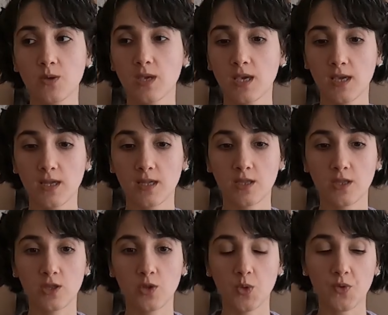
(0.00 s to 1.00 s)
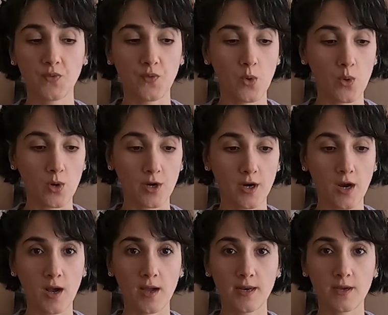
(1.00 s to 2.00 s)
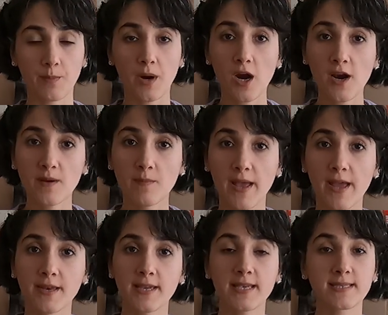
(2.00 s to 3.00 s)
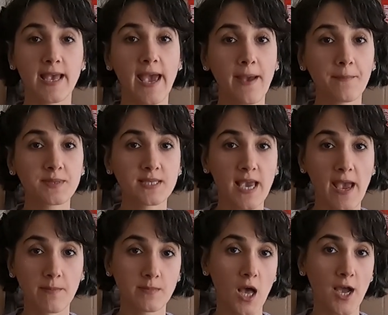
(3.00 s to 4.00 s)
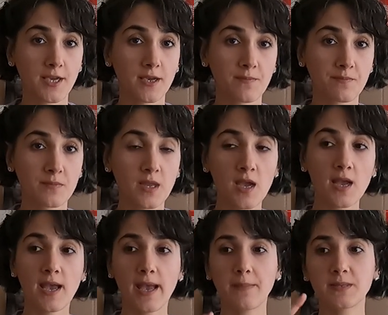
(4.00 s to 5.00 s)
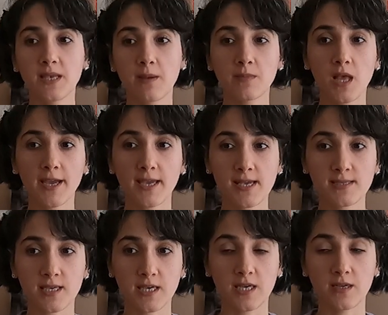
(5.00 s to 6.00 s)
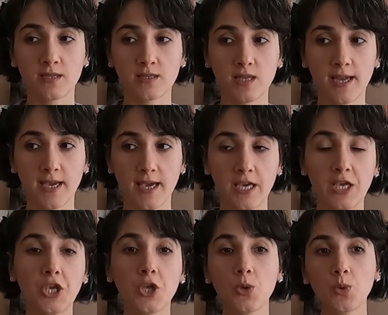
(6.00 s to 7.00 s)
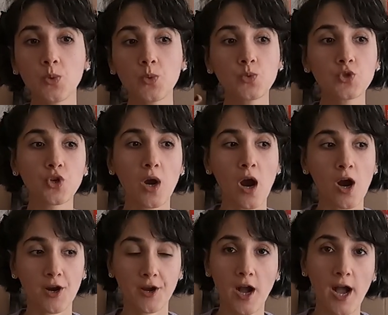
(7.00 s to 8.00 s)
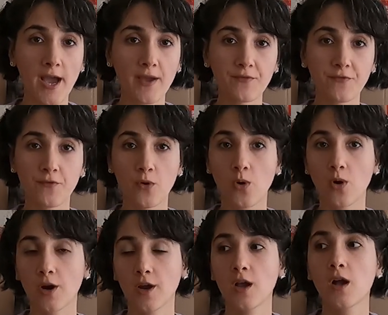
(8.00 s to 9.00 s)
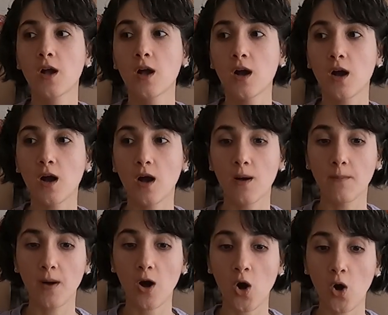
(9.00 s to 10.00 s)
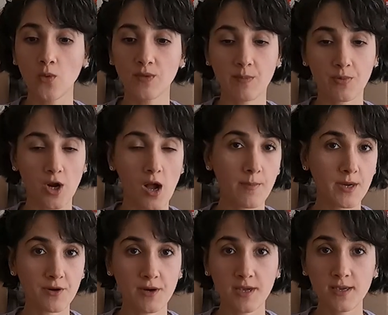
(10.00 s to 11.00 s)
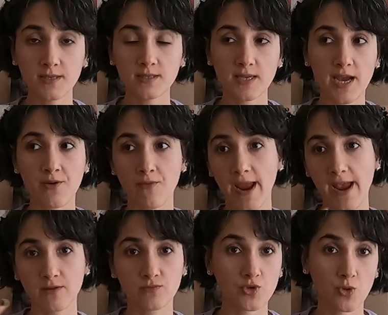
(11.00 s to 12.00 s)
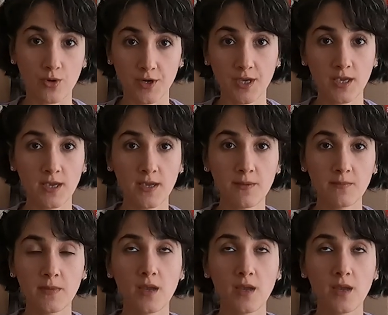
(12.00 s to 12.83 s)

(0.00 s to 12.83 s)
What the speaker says: you can look for an apartment is Hepsiemlak. Hepsiemlak is like a huge archive for all the properties around Turkey.